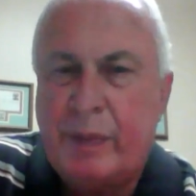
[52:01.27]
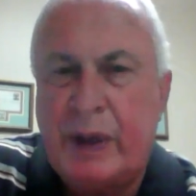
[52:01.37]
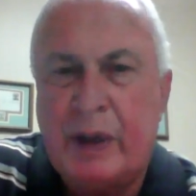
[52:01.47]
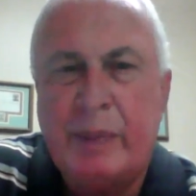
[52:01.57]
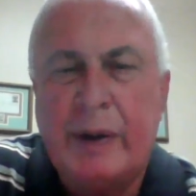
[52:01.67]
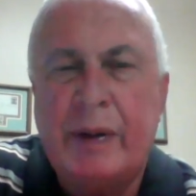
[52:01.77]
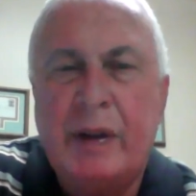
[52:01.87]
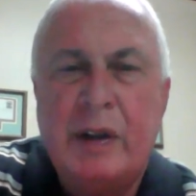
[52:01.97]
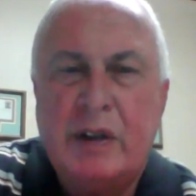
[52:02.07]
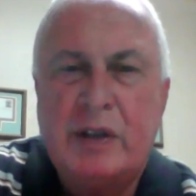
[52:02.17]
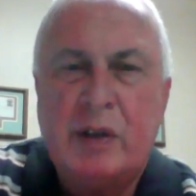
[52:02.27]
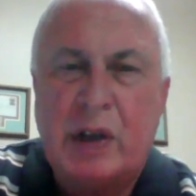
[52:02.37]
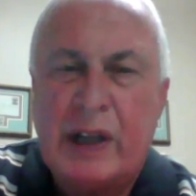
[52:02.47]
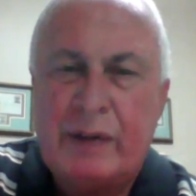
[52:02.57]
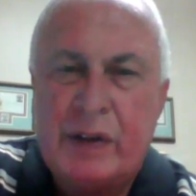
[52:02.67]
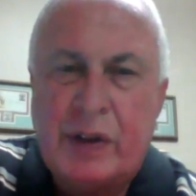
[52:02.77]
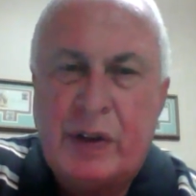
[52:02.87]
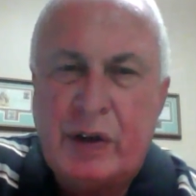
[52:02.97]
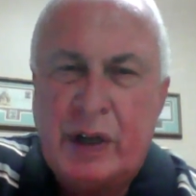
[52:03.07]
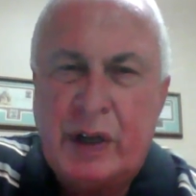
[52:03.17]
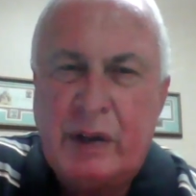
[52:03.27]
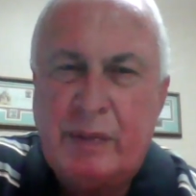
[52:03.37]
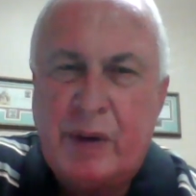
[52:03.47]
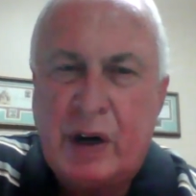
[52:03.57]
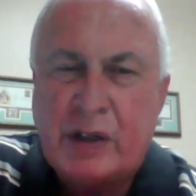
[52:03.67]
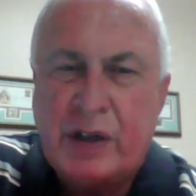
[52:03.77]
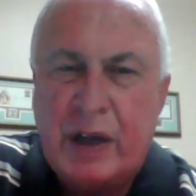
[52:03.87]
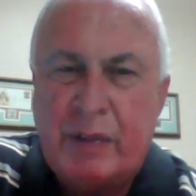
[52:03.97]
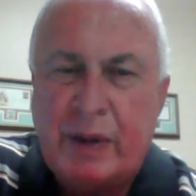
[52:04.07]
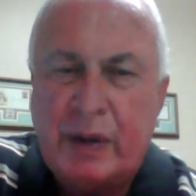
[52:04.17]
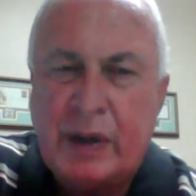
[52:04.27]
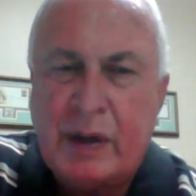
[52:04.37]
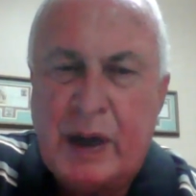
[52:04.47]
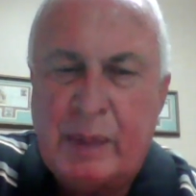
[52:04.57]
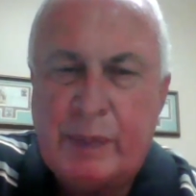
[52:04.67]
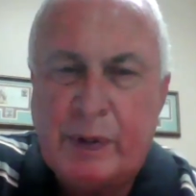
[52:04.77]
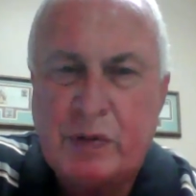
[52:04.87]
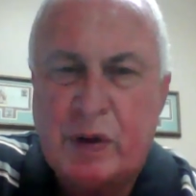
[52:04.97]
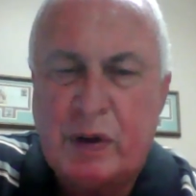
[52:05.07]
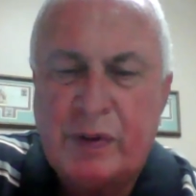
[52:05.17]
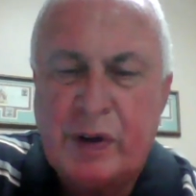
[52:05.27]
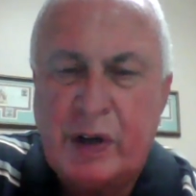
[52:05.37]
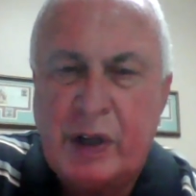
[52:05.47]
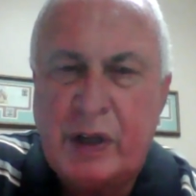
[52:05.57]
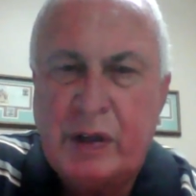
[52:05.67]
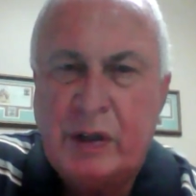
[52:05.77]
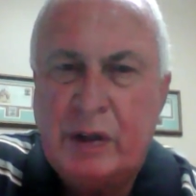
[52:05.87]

me, but so 11:30 our time, and then April's 12:30.